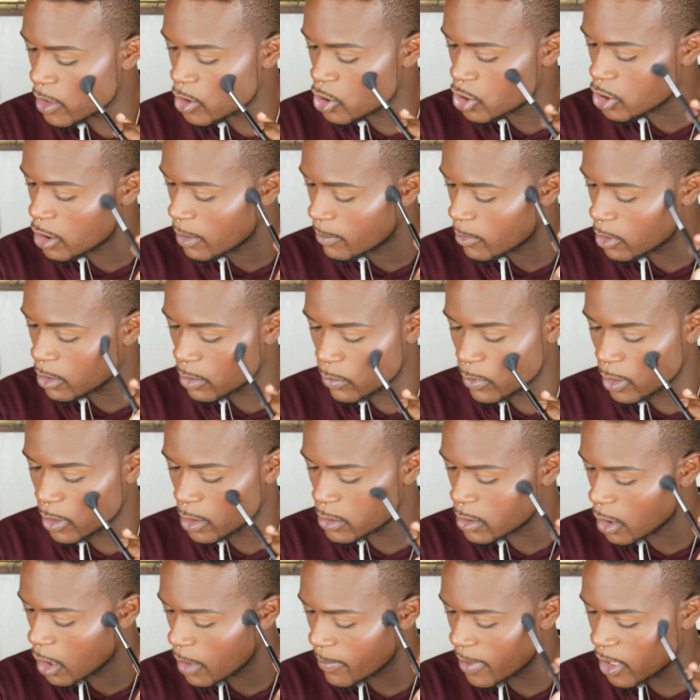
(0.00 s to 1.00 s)
a shimmer,
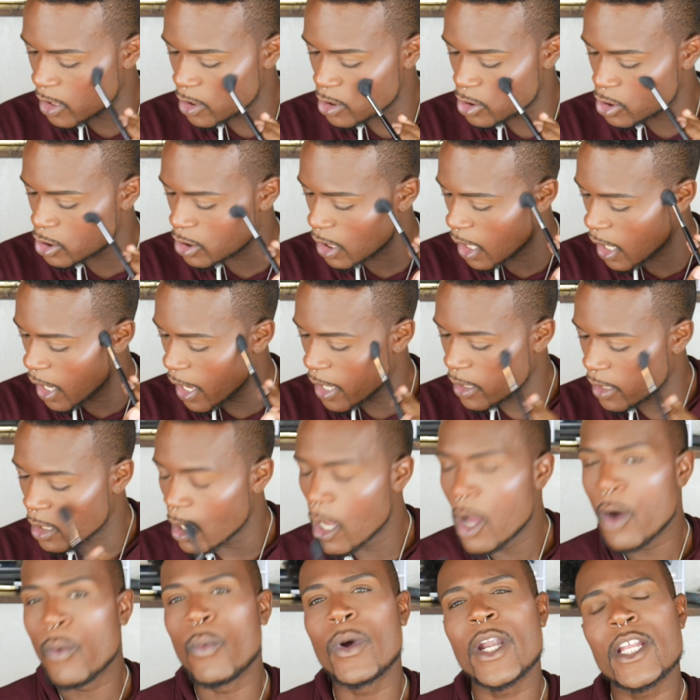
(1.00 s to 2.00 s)
wanna talk about a shine,
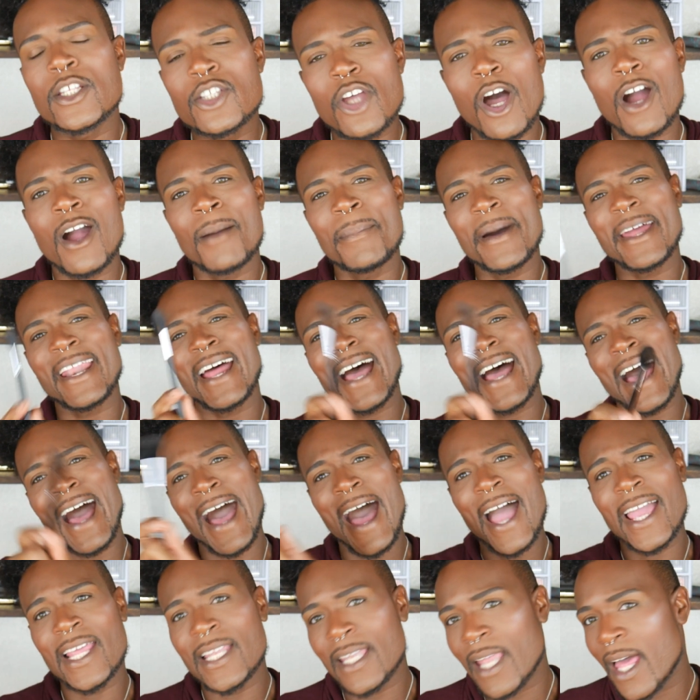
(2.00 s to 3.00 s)
wanna talk about a
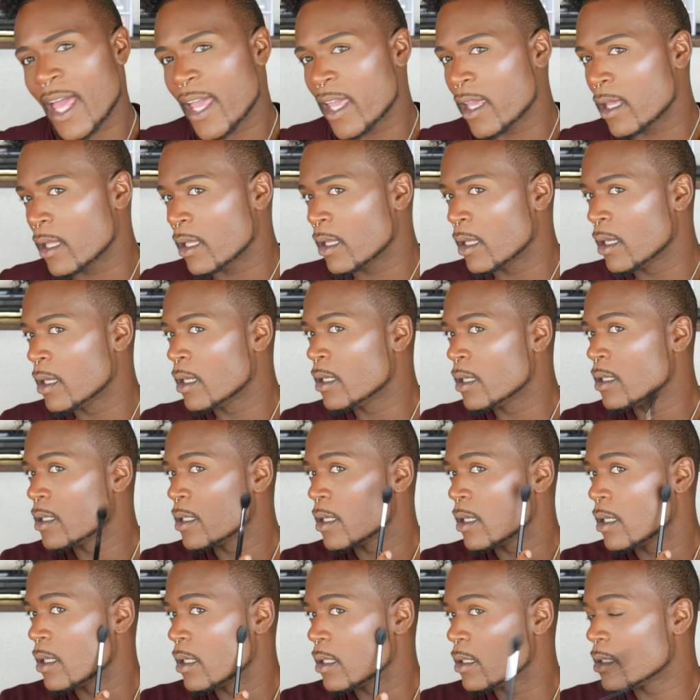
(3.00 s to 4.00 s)
highlight?
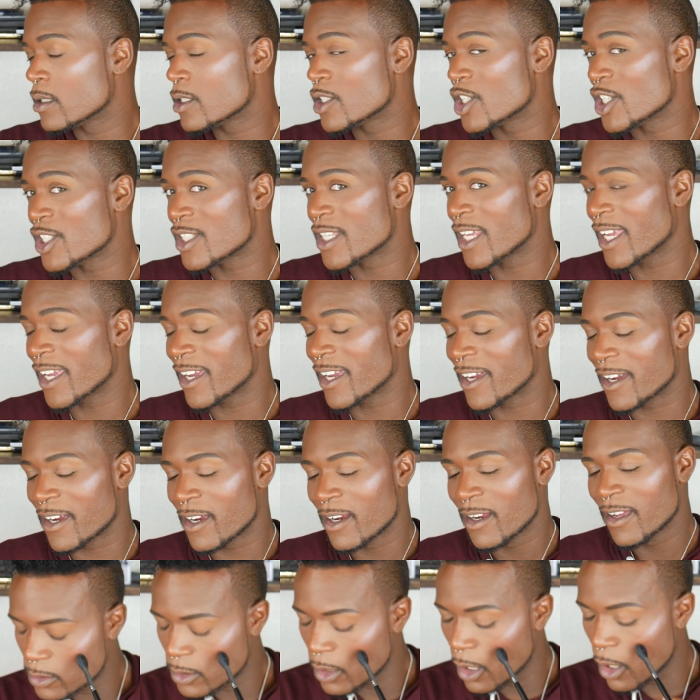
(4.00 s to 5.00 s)
She's
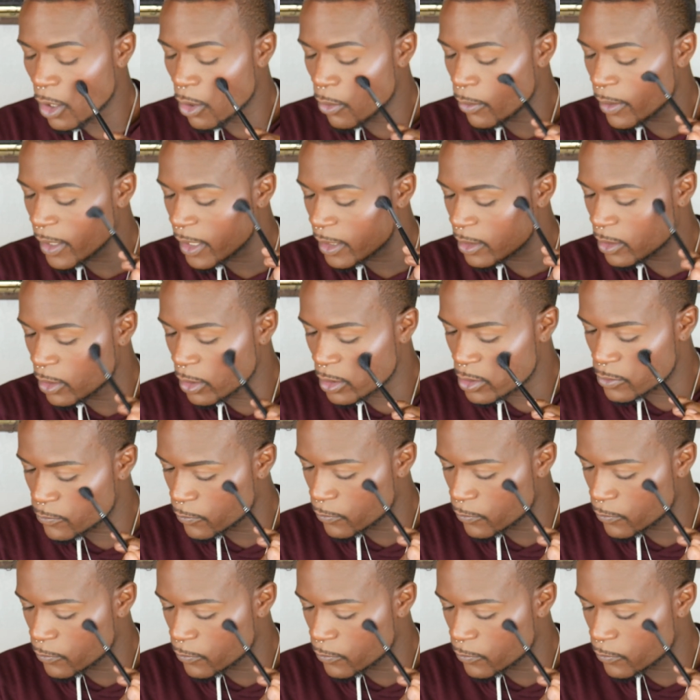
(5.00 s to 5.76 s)
here. So it looks